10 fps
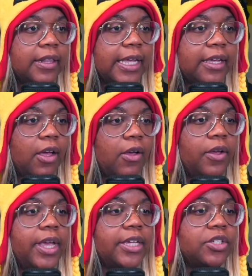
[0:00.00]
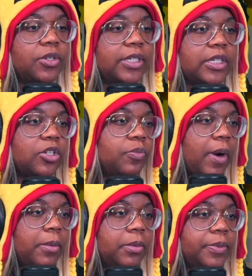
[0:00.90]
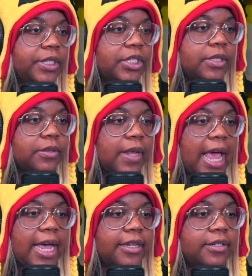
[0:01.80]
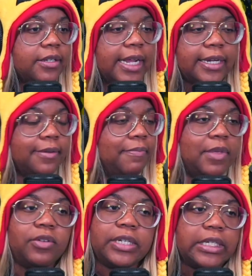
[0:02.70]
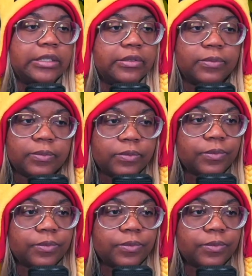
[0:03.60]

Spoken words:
Like, oh, okay, so you probably just add, like, milk and